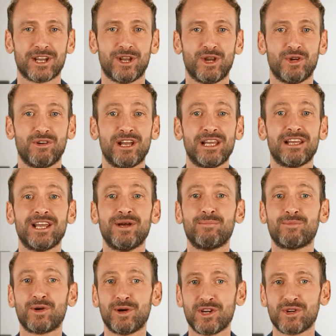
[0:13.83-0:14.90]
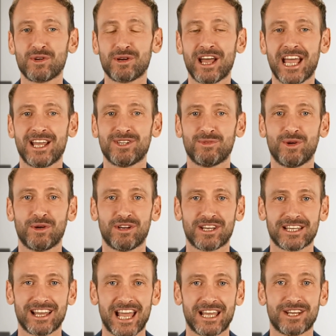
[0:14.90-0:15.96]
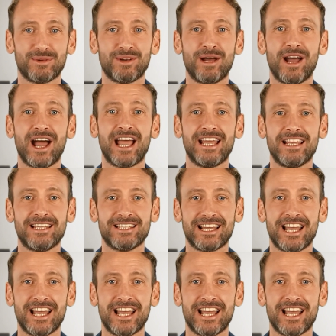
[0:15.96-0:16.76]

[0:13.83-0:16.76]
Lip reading: You can import or export the document lines